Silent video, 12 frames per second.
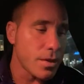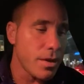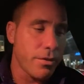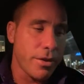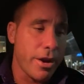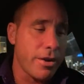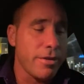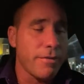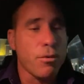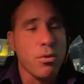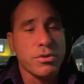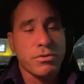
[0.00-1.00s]
there.
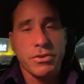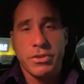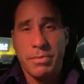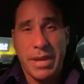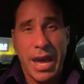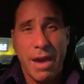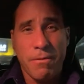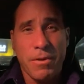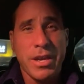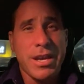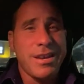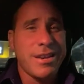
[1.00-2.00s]
And then, of course, Christian
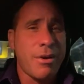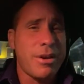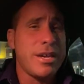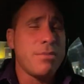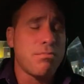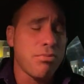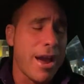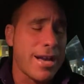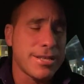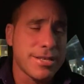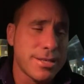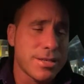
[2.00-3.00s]
McCaffrey. Now, he
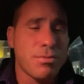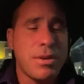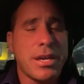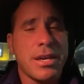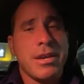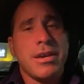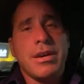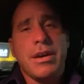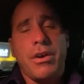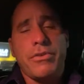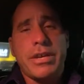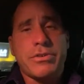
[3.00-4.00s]
practiced this week.
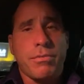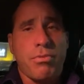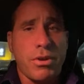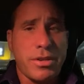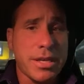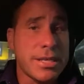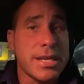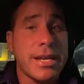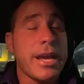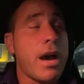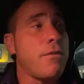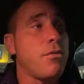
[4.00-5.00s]
On the injury report, it does say
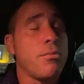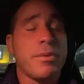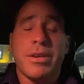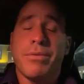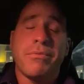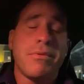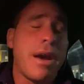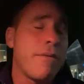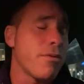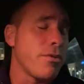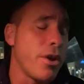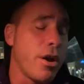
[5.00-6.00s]
doubtful, but you
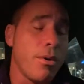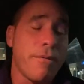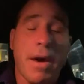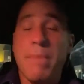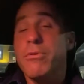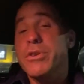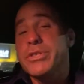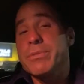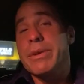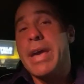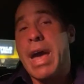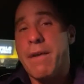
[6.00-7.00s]
never know. If I'm Christian
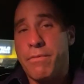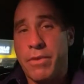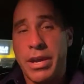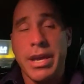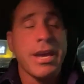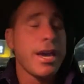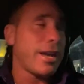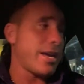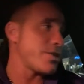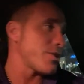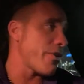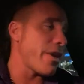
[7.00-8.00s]
McCaffrey and I
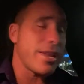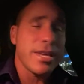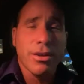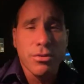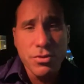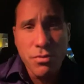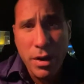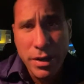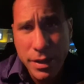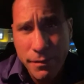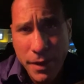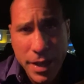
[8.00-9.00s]
saw that Eagles run
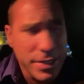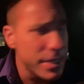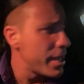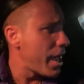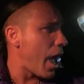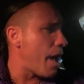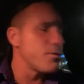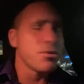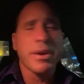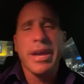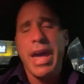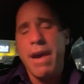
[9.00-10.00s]
defense, I'm
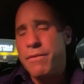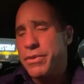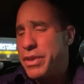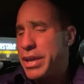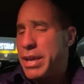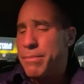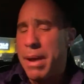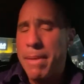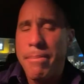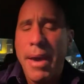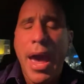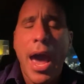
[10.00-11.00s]
doing everything in my
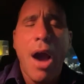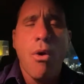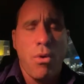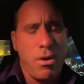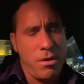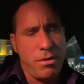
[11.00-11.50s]
power